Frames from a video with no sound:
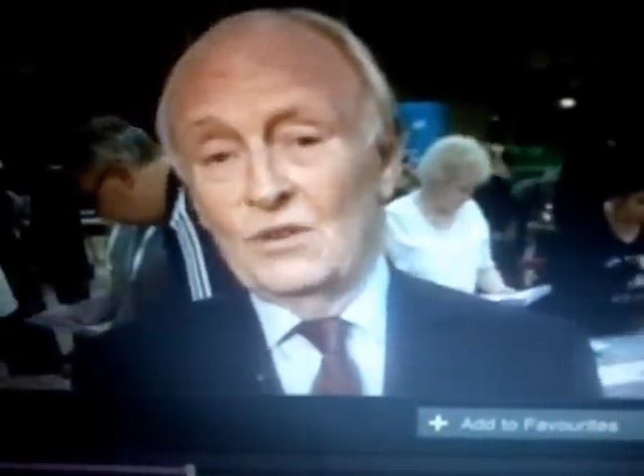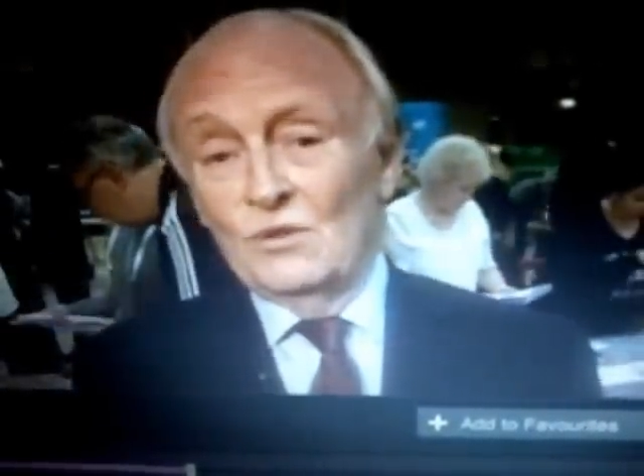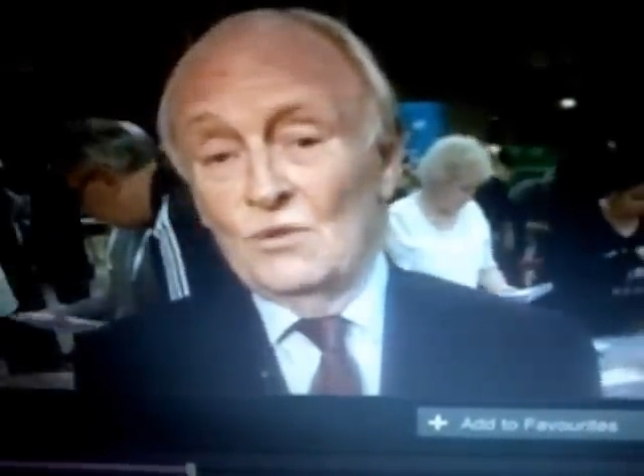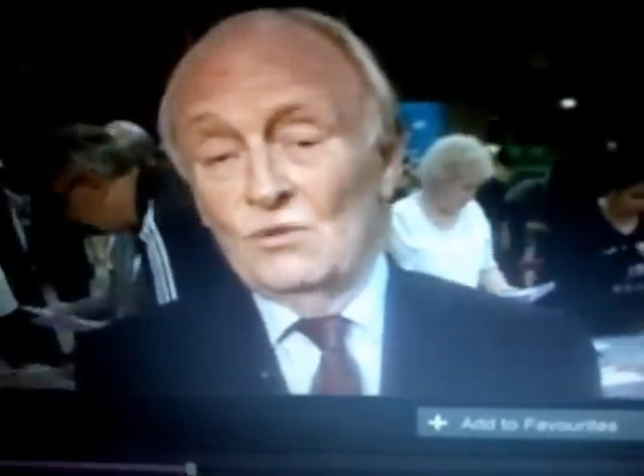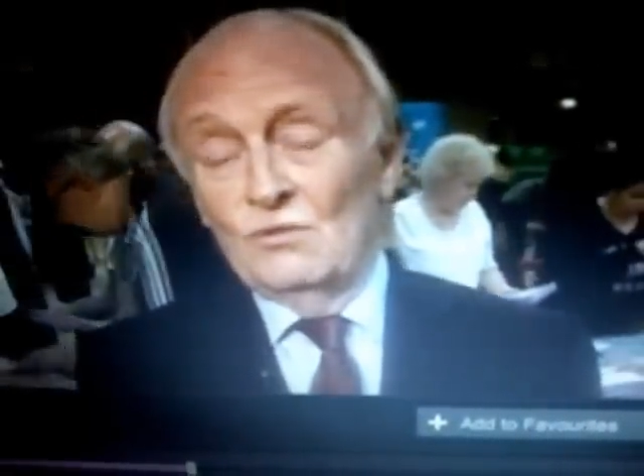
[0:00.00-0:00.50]

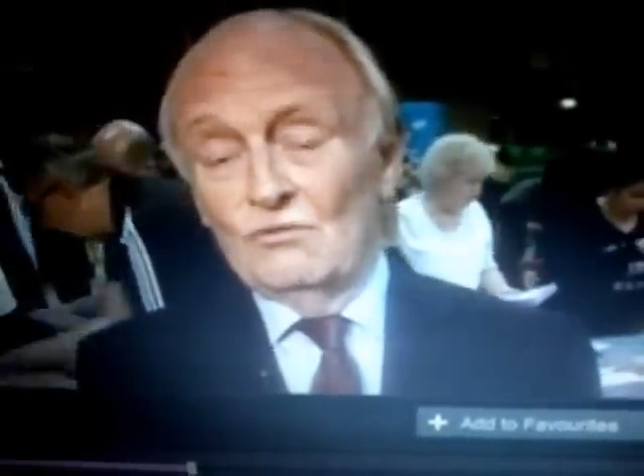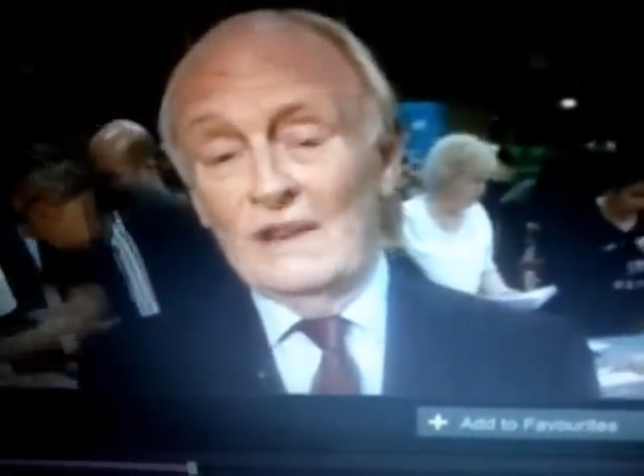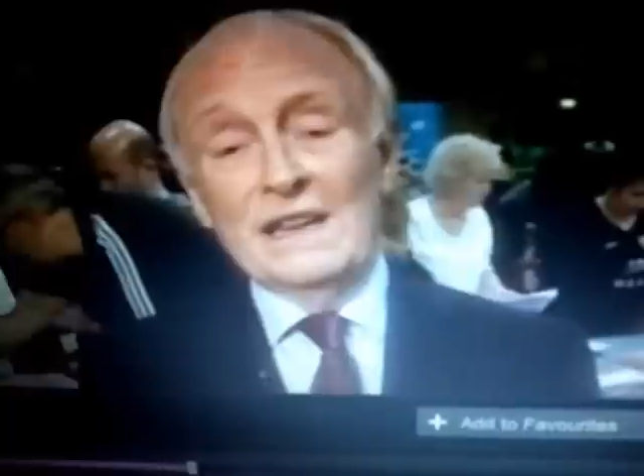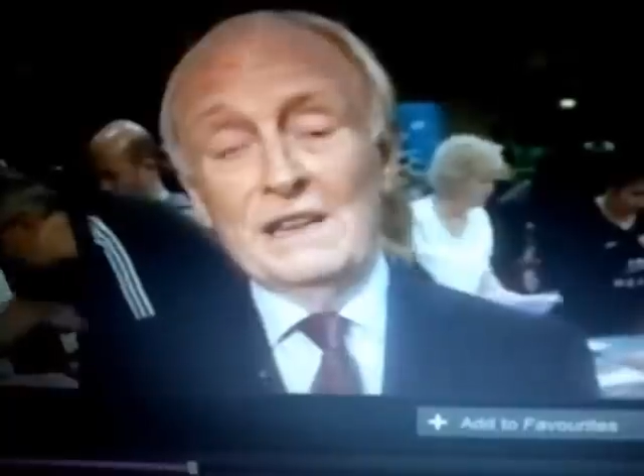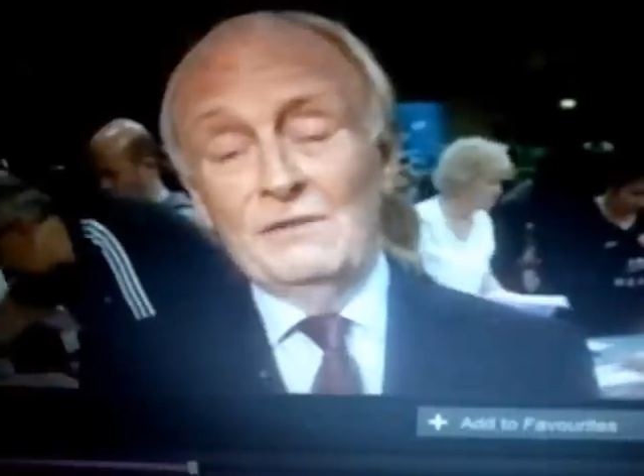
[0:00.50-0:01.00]
who
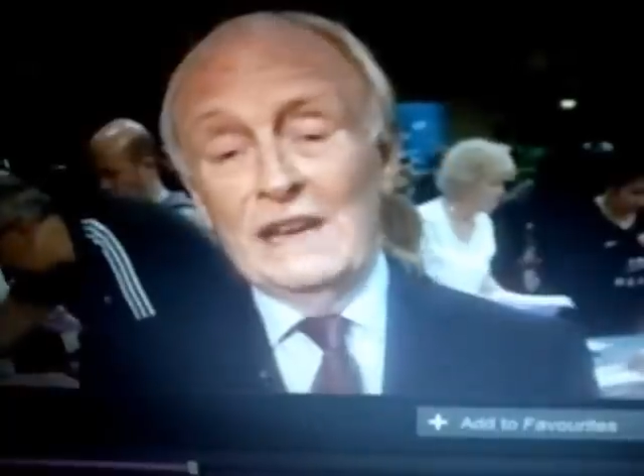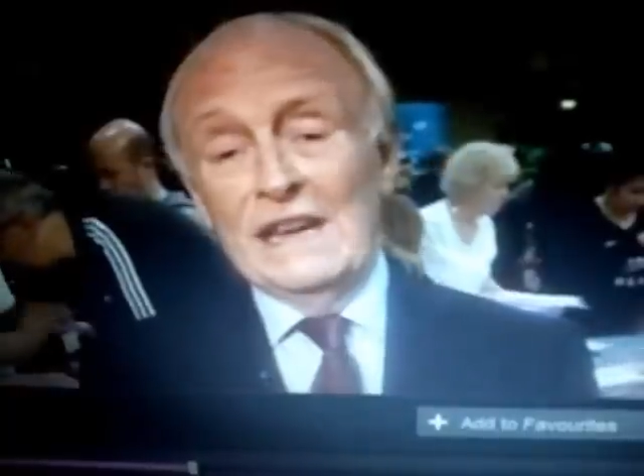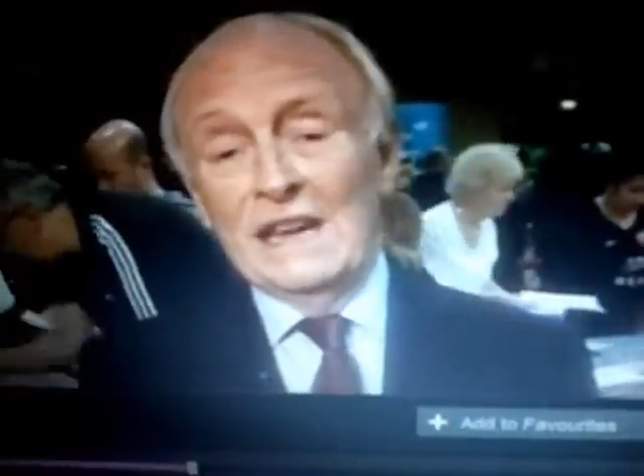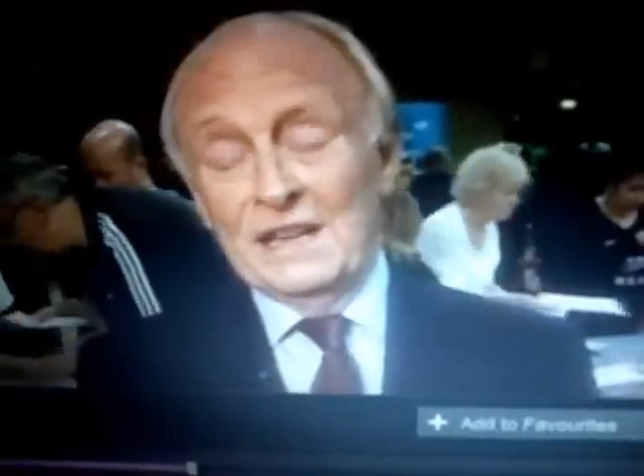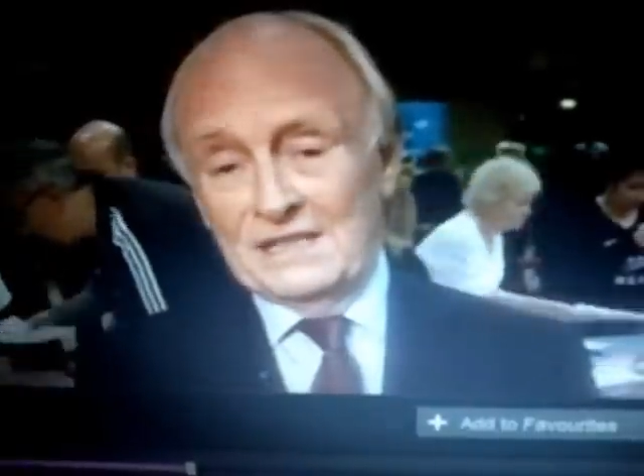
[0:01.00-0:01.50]

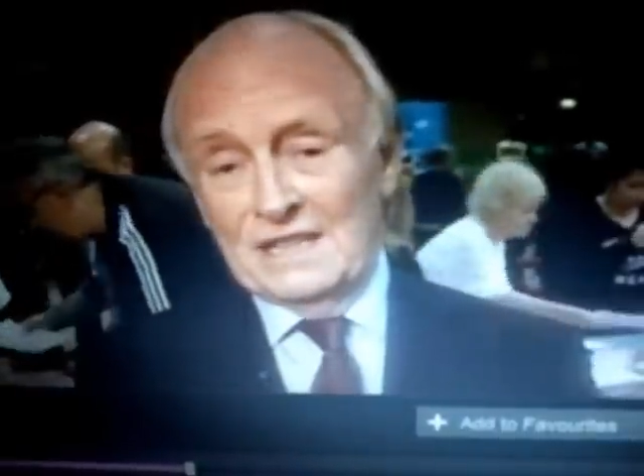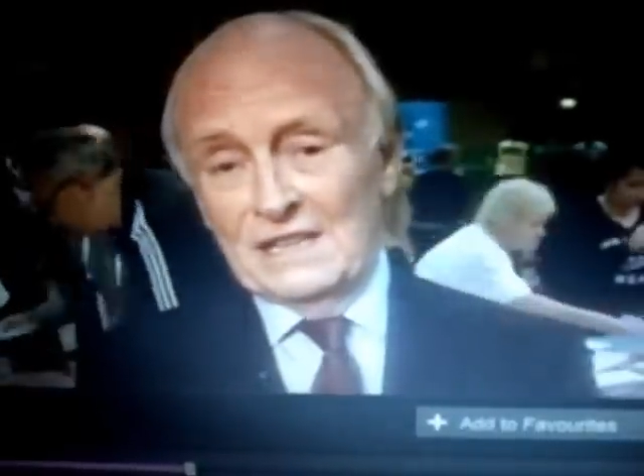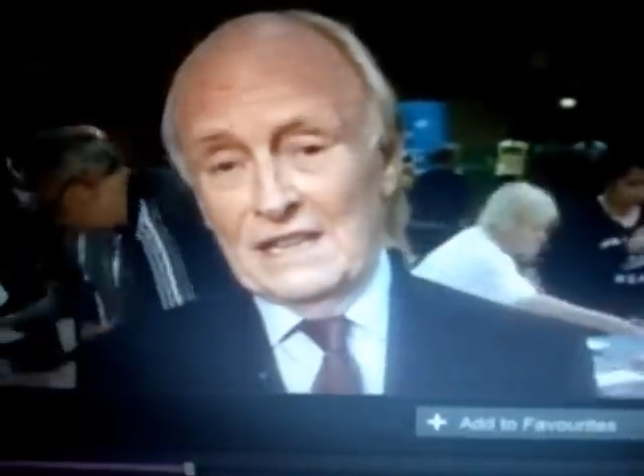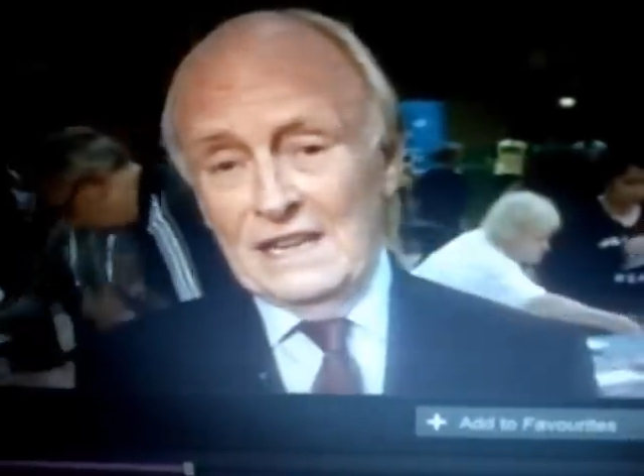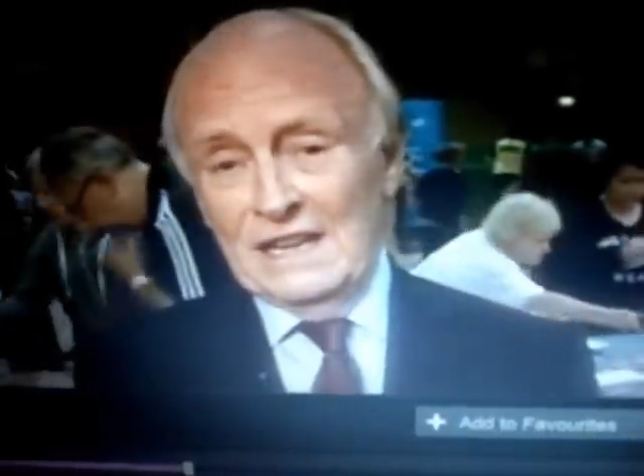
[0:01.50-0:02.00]
relatively
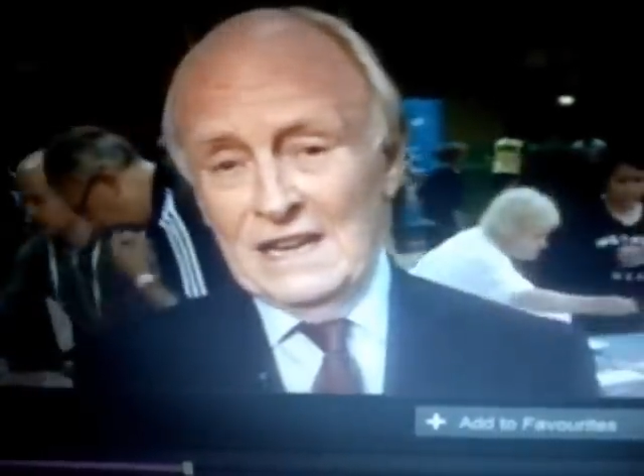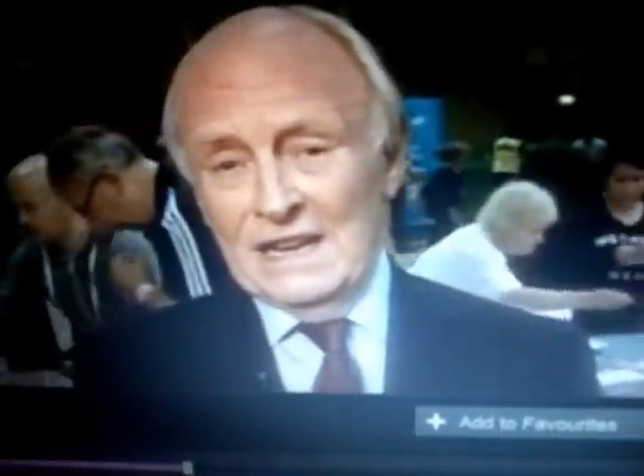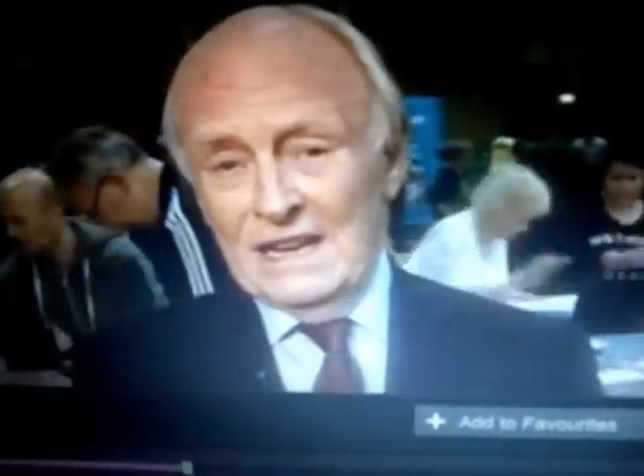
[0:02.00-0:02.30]
innocently